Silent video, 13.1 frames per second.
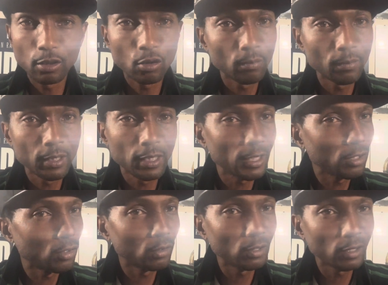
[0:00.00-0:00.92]
don't mean they
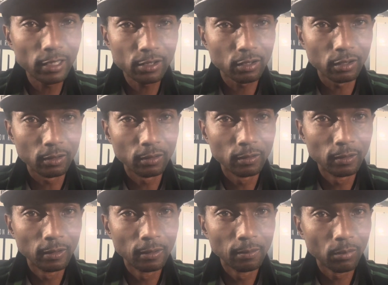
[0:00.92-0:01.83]
gonna listen.
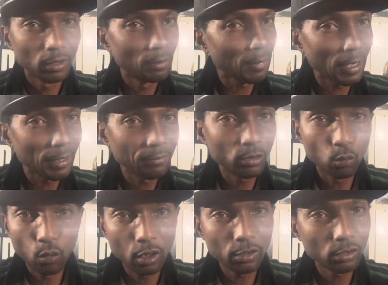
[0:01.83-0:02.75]
But it might be
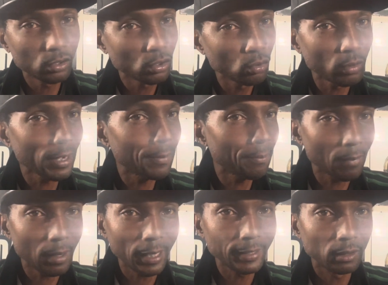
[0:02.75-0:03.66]
one or two that
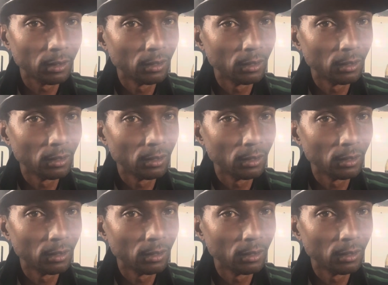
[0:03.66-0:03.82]
might.